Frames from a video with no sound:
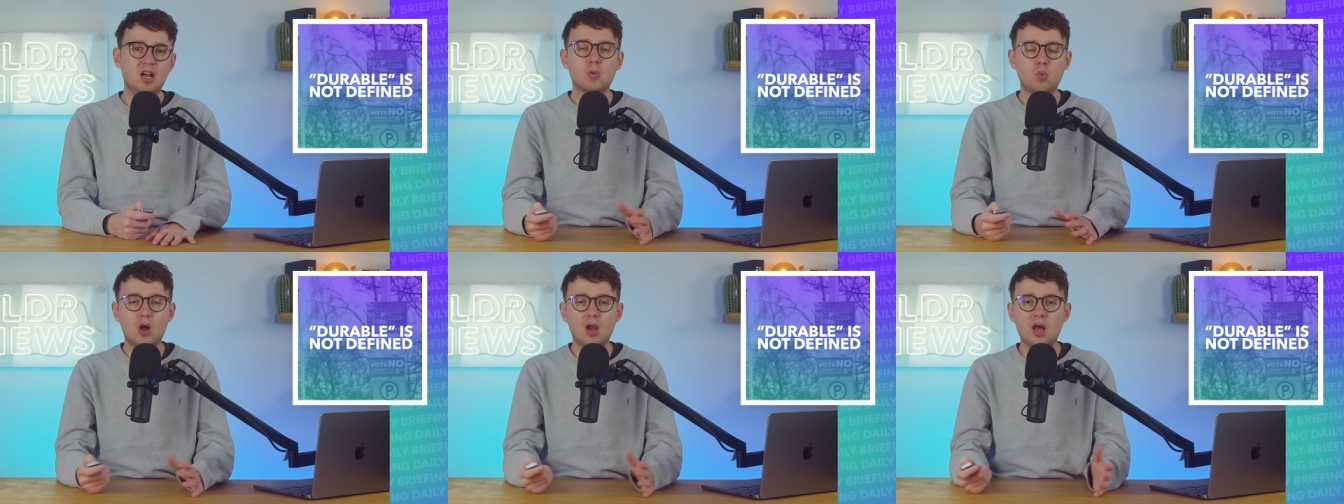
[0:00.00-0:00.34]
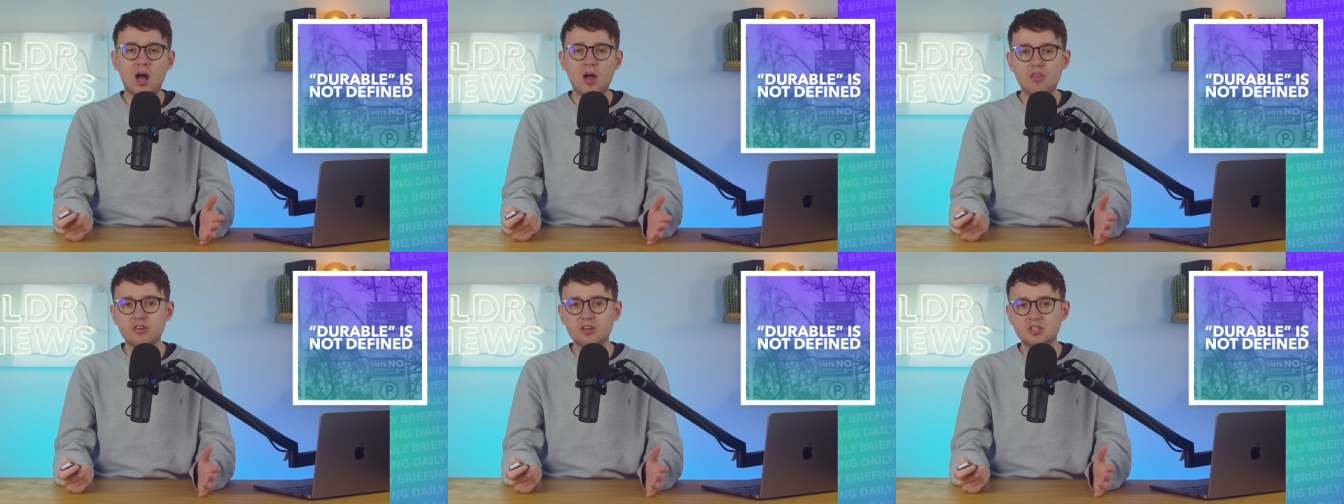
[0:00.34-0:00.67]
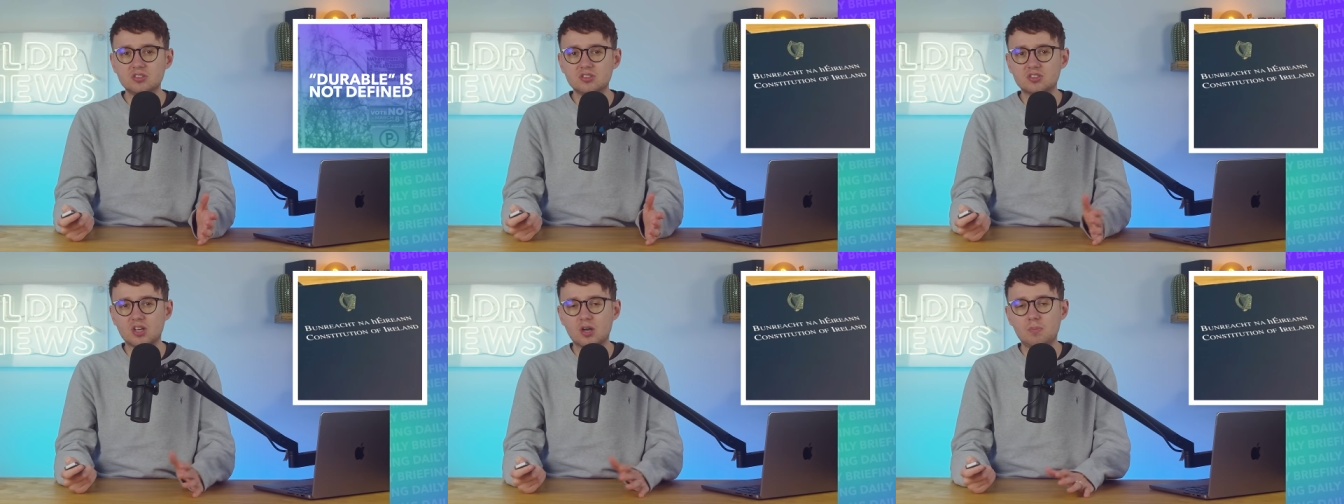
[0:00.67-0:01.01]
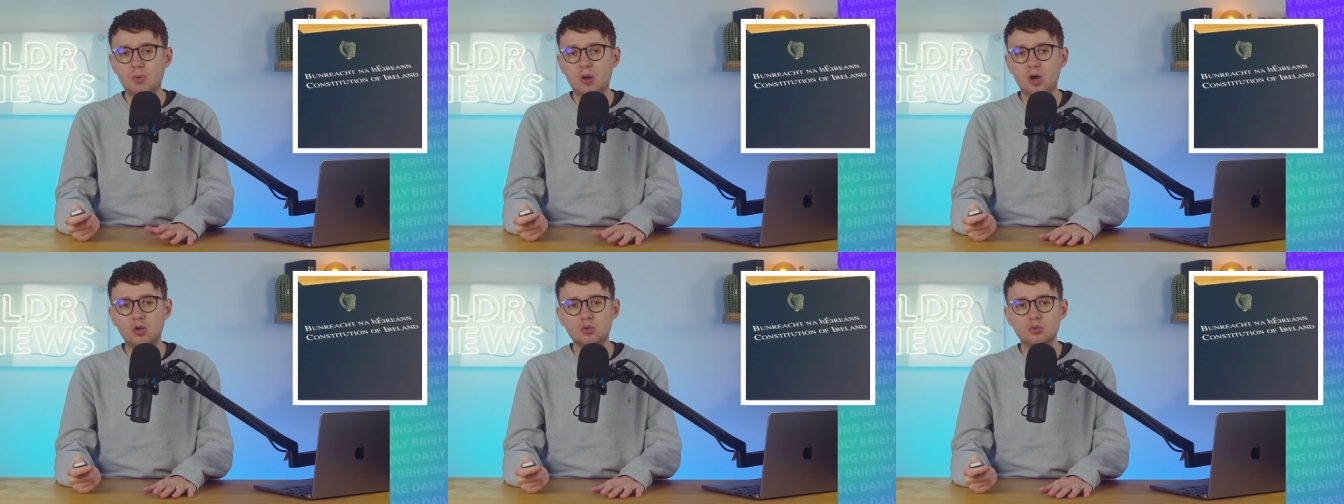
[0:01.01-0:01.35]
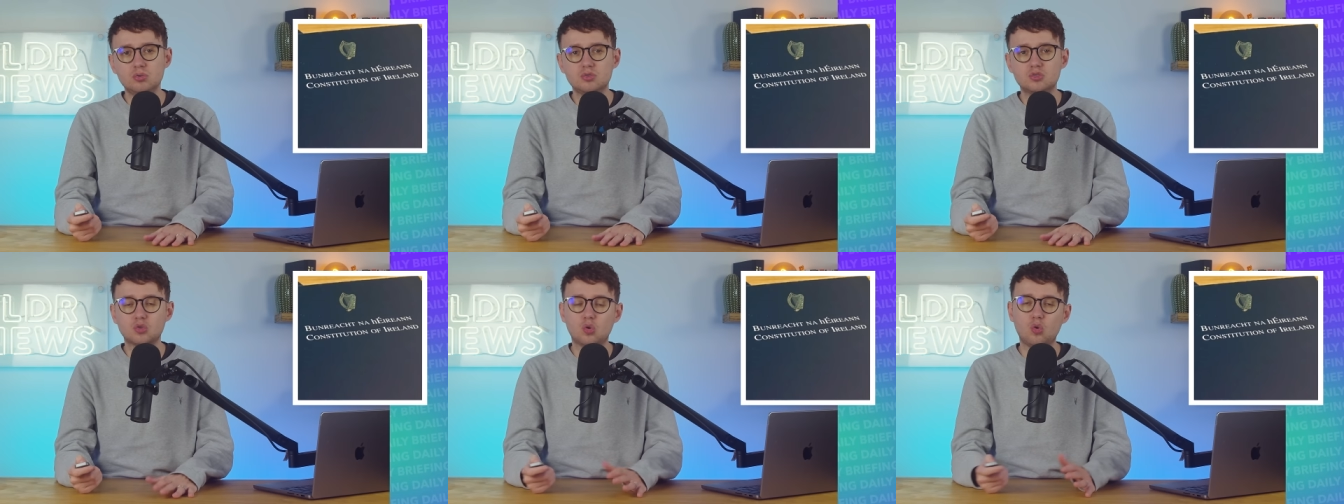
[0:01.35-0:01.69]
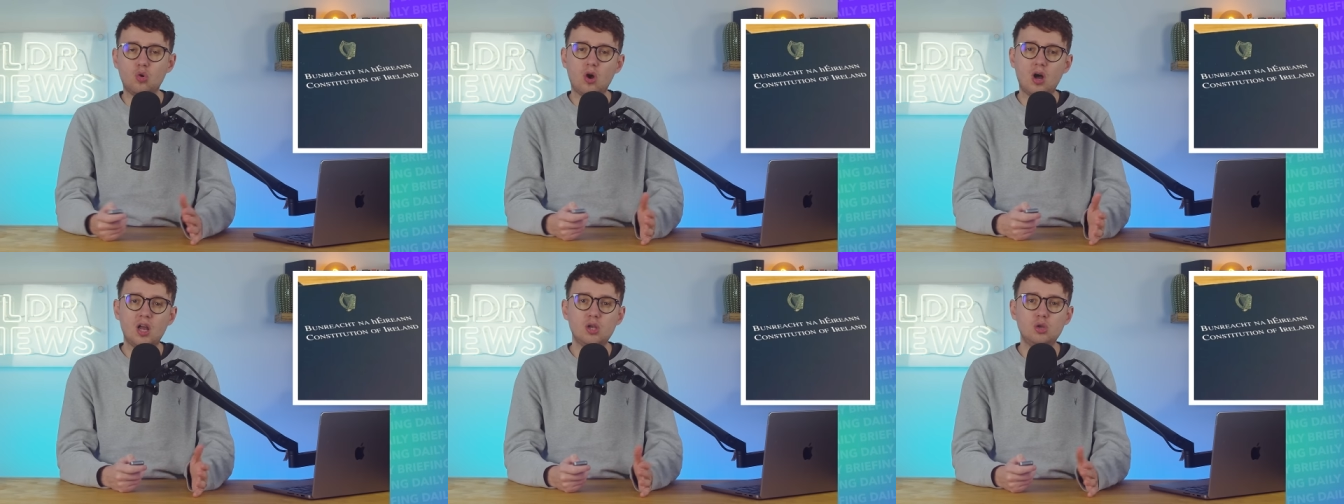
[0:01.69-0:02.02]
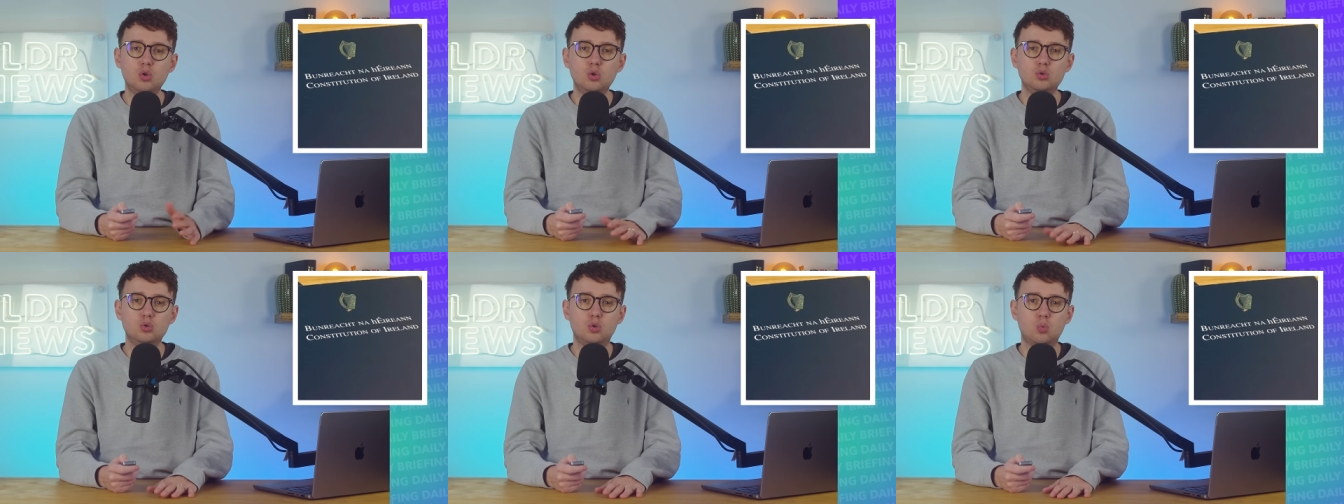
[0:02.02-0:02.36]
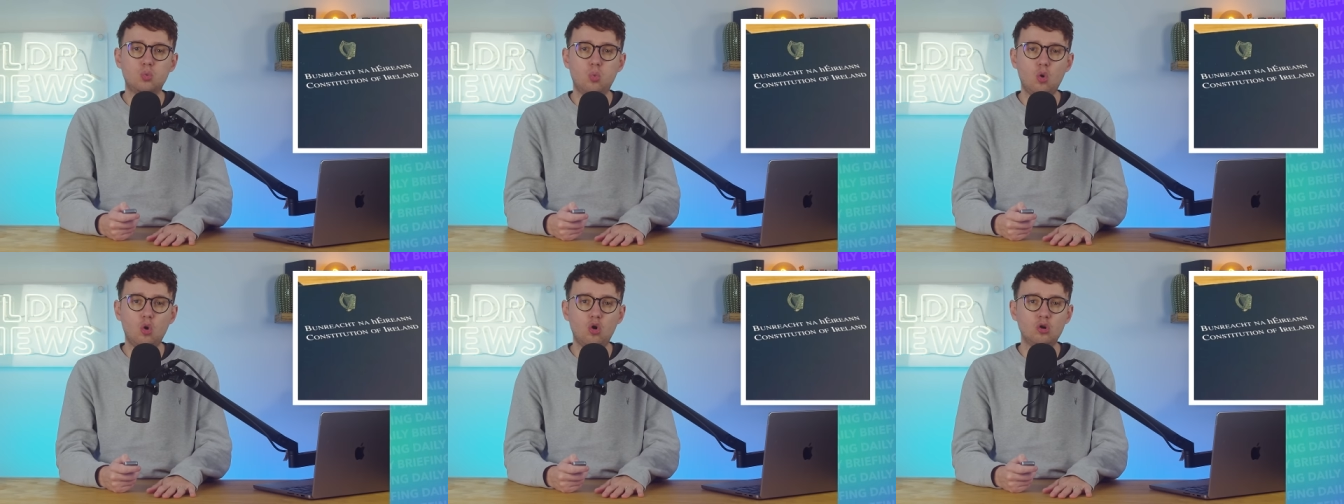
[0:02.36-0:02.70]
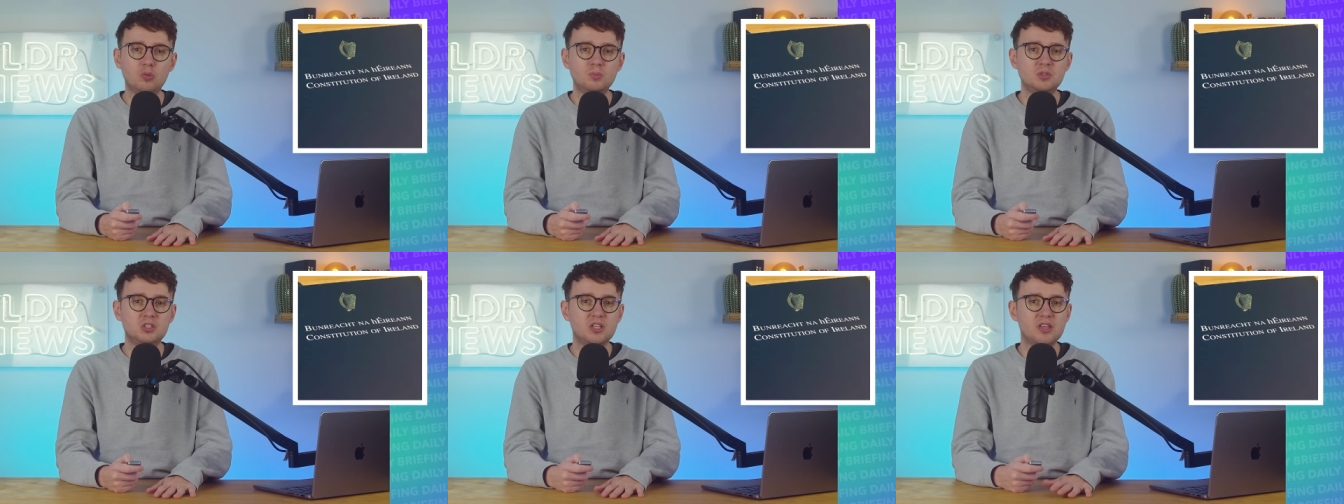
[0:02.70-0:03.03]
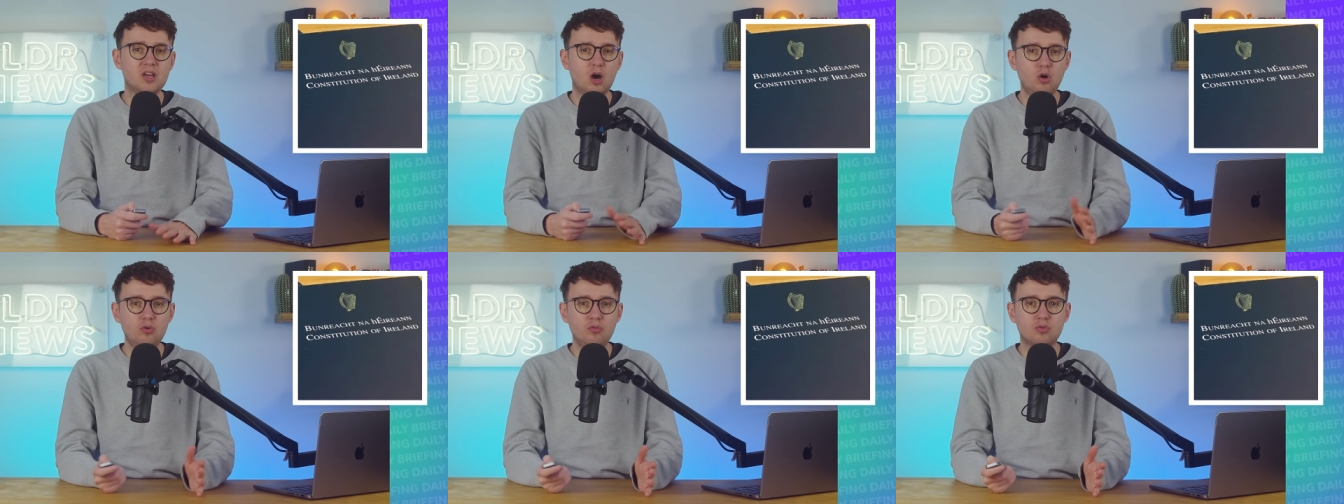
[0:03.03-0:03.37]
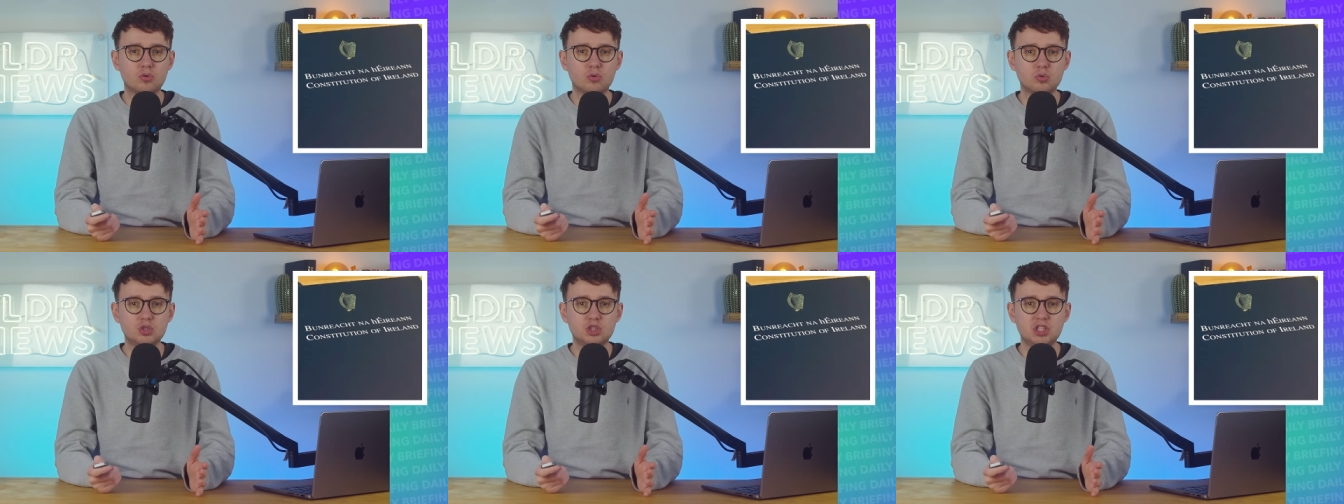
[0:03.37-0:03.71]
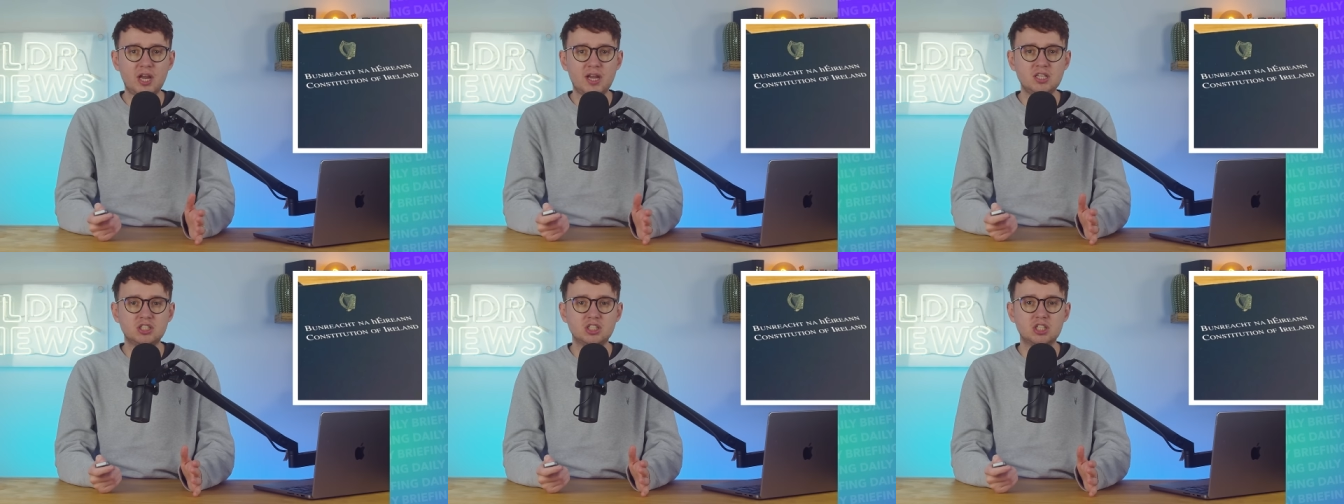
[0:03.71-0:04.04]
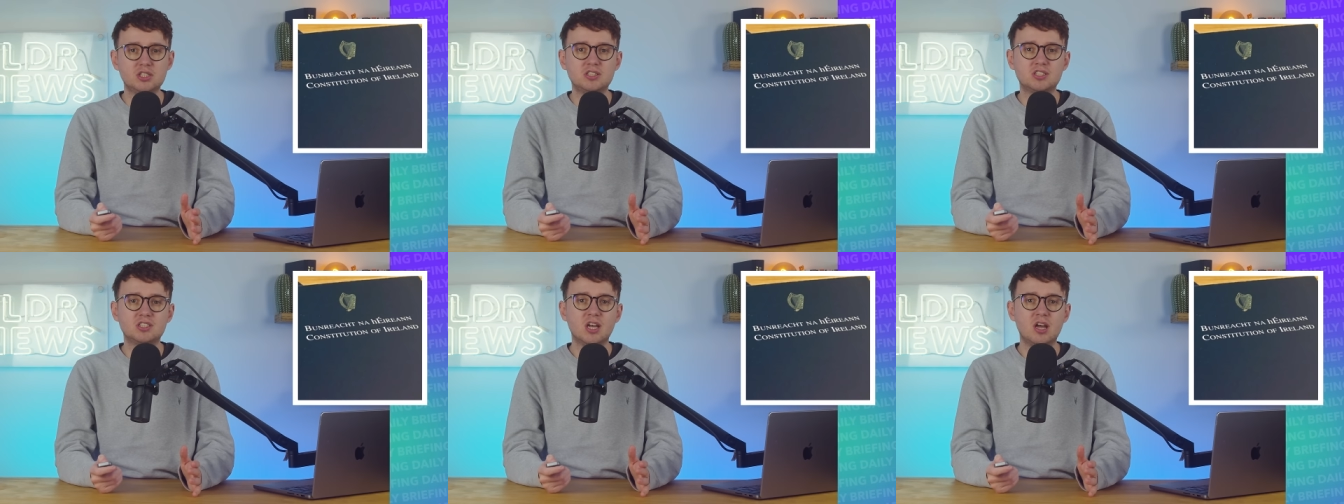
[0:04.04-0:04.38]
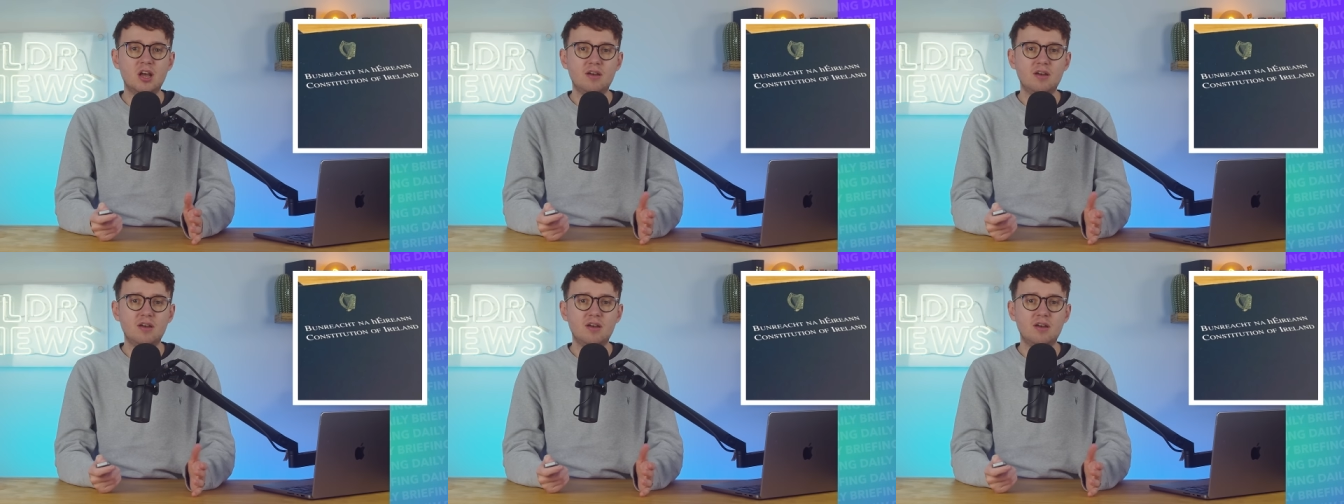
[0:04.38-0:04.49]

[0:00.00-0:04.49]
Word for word: while others oppose or are lukewarm to the overall changes